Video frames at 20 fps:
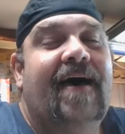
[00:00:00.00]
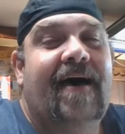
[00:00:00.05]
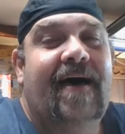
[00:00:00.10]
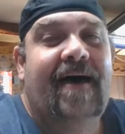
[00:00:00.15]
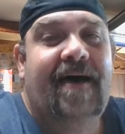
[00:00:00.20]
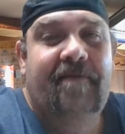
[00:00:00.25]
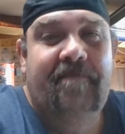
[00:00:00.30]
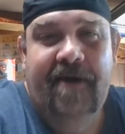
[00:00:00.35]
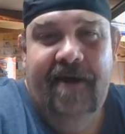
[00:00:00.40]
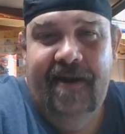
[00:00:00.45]

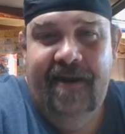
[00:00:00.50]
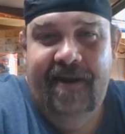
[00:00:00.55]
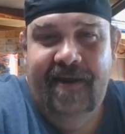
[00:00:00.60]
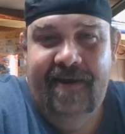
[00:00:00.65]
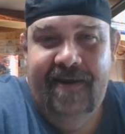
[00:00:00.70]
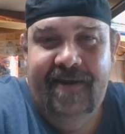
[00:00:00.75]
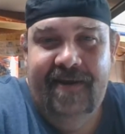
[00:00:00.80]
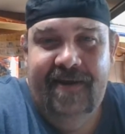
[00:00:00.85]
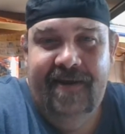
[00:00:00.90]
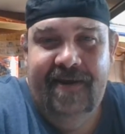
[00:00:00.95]
I've been
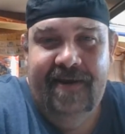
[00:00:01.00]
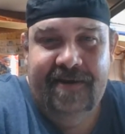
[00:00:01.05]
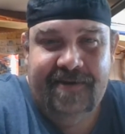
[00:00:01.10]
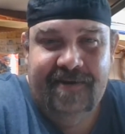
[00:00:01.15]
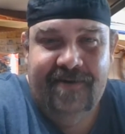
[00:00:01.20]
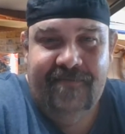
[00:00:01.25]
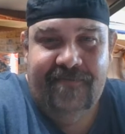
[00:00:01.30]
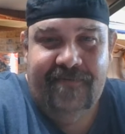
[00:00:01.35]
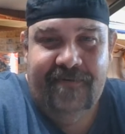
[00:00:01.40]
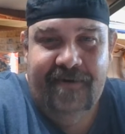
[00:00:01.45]

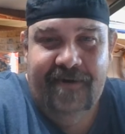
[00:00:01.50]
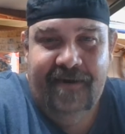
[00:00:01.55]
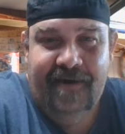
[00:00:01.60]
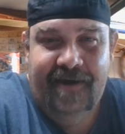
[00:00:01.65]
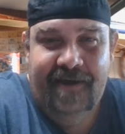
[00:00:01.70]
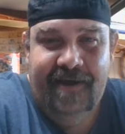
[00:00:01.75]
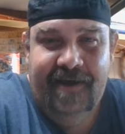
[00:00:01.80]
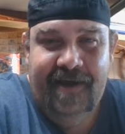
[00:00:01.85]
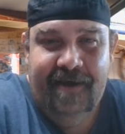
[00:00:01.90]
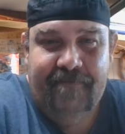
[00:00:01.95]
itching for an
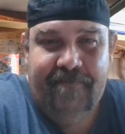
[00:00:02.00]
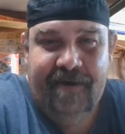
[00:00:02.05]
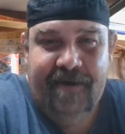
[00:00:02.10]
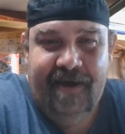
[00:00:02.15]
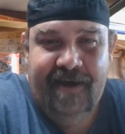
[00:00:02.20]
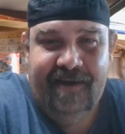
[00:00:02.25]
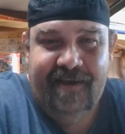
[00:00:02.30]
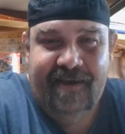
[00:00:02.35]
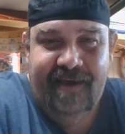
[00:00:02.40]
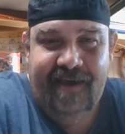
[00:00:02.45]
IF
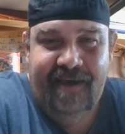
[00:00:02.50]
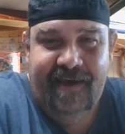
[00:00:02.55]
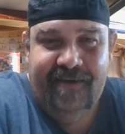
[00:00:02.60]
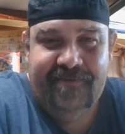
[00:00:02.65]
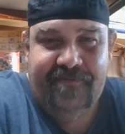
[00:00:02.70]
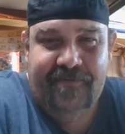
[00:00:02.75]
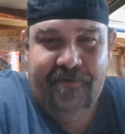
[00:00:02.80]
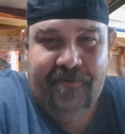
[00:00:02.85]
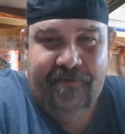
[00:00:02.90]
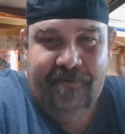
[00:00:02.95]
podcast
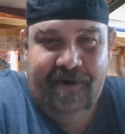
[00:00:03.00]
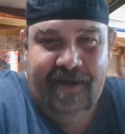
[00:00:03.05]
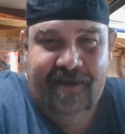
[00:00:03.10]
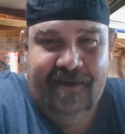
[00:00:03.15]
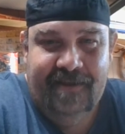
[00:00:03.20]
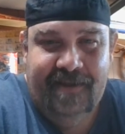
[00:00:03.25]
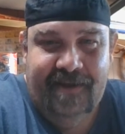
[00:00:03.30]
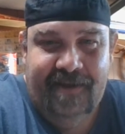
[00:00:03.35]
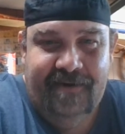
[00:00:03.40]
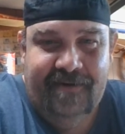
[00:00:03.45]
for a
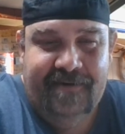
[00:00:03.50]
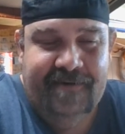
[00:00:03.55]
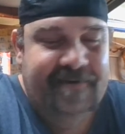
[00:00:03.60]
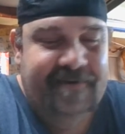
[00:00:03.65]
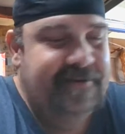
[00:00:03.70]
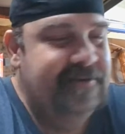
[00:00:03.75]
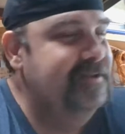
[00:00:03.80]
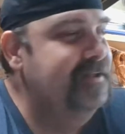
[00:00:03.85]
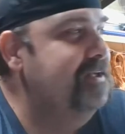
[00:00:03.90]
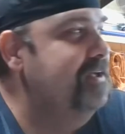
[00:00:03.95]
while now.
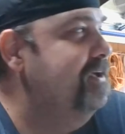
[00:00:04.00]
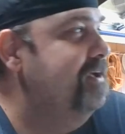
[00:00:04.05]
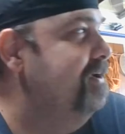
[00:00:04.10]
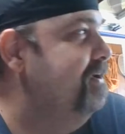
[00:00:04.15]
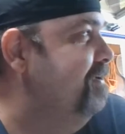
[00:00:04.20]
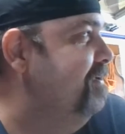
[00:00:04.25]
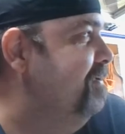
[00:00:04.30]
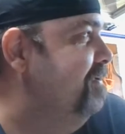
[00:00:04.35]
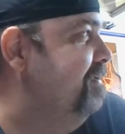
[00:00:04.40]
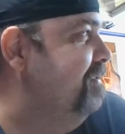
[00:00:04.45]

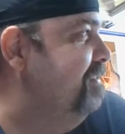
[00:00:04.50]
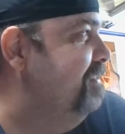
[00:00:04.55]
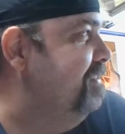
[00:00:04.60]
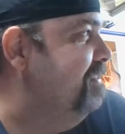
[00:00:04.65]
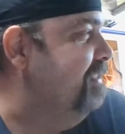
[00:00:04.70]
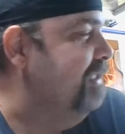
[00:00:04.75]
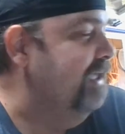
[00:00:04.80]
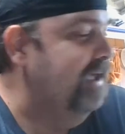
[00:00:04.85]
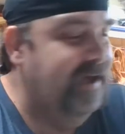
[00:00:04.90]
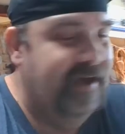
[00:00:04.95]

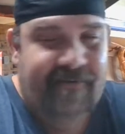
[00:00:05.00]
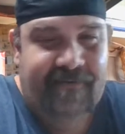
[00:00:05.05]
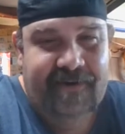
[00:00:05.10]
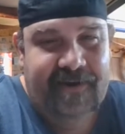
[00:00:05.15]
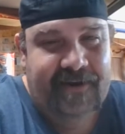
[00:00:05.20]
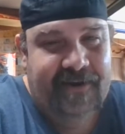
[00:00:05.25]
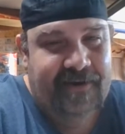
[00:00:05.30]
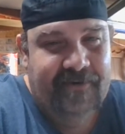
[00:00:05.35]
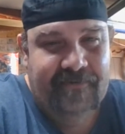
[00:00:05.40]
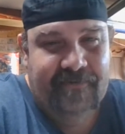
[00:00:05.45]
They
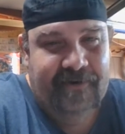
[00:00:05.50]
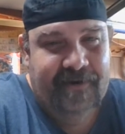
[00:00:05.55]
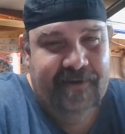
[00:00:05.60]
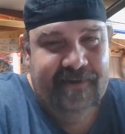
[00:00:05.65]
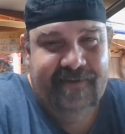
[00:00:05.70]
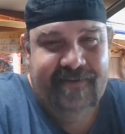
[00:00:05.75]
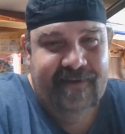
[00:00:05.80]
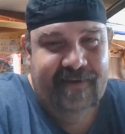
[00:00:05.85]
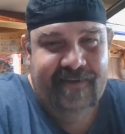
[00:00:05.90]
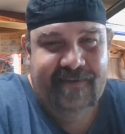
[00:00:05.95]
haven't done one
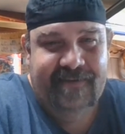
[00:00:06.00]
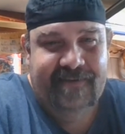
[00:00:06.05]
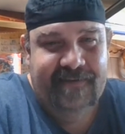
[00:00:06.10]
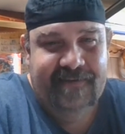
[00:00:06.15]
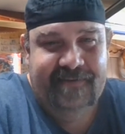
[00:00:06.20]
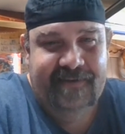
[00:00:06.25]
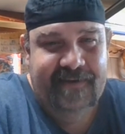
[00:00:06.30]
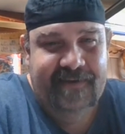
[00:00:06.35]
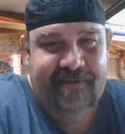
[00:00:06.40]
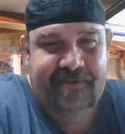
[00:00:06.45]
since the
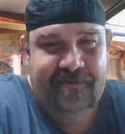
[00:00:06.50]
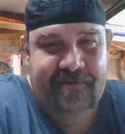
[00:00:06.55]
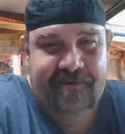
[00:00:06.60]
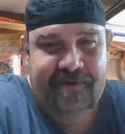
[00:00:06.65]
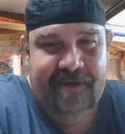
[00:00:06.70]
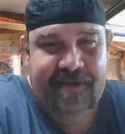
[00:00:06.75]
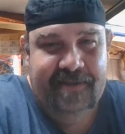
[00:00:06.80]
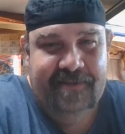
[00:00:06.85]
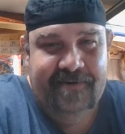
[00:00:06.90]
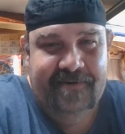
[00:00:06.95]

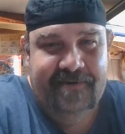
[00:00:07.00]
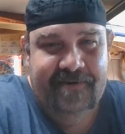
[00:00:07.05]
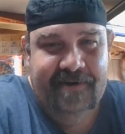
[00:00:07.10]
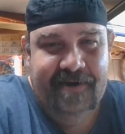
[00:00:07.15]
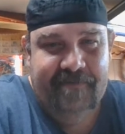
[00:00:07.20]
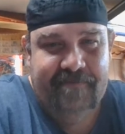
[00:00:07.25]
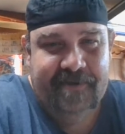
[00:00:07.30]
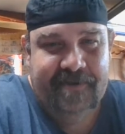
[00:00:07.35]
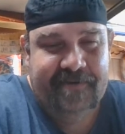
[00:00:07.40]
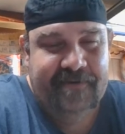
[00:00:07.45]
C2E2
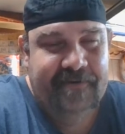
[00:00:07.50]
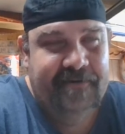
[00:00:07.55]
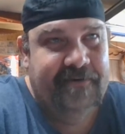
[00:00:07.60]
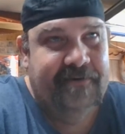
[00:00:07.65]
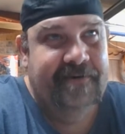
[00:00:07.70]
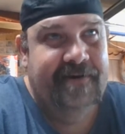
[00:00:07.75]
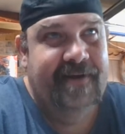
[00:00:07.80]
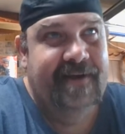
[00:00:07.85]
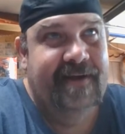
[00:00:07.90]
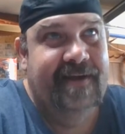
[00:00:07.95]

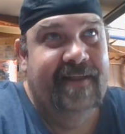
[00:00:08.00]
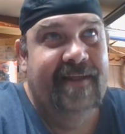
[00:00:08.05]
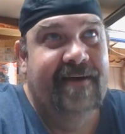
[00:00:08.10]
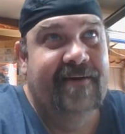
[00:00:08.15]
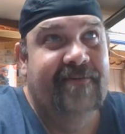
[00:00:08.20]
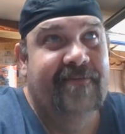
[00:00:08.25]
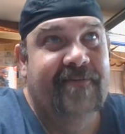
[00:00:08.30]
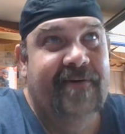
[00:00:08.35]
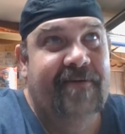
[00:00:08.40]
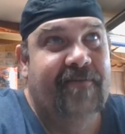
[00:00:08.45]
episode, and
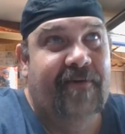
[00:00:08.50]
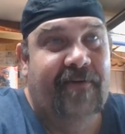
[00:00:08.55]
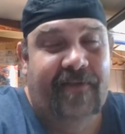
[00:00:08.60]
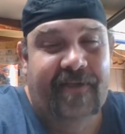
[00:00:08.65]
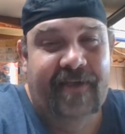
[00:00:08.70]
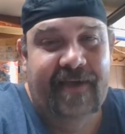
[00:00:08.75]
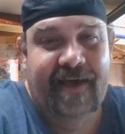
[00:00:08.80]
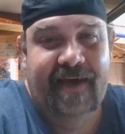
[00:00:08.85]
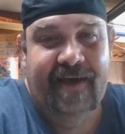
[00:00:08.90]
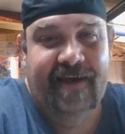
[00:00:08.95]
that we've
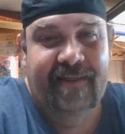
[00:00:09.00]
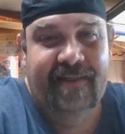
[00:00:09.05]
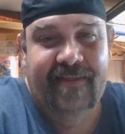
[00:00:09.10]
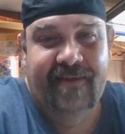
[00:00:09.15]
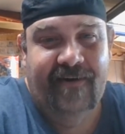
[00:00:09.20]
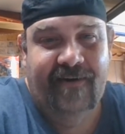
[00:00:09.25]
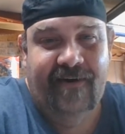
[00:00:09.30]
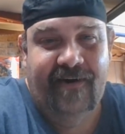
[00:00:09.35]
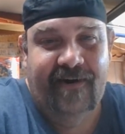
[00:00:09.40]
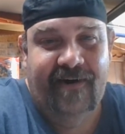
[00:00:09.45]
only gotten
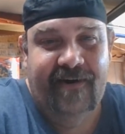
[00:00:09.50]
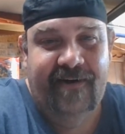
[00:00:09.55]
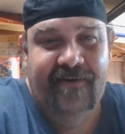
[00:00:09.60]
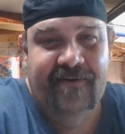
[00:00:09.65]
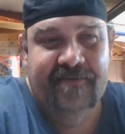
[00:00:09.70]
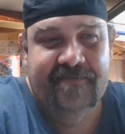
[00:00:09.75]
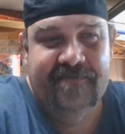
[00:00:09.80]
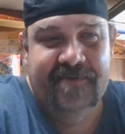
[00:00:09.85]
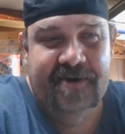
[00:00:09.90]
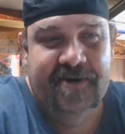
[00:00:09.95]
the
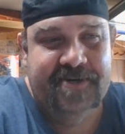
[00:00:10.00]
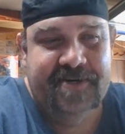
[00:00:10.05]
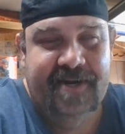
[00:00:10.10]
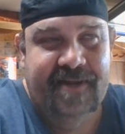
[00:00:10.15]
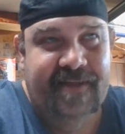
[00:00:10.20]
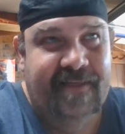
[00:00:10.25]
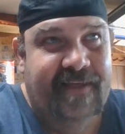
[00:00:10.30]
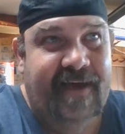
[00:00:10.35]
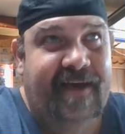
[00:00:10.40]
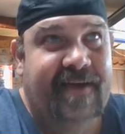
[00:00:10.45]
audio version
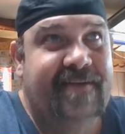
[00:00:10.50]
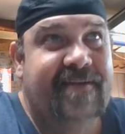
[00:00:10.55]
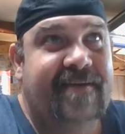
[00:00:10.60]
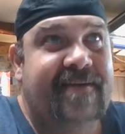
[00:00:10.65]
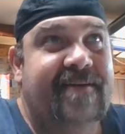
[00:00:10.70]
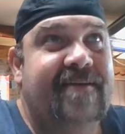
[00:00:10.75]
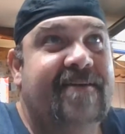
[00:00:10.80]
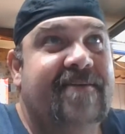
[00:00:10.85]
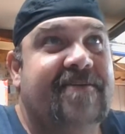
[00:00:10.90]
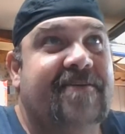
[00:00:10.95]
of that
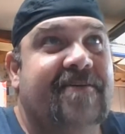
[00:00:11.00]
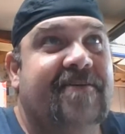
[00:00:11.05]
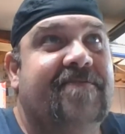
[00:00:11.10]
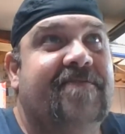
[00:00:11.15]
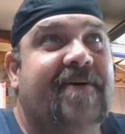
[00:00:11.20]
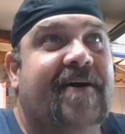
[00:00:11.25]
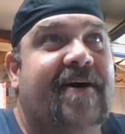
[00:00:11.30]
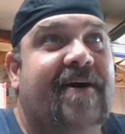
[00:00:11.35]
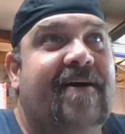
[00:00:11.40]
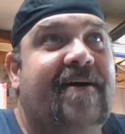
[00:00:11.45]
so
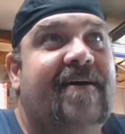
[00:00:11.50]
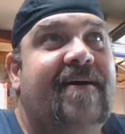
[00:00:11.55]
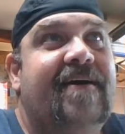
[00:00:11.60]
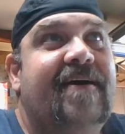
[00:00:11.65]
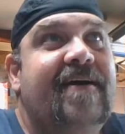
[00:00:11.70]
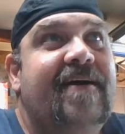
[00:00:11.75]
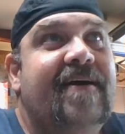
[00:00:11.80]
far.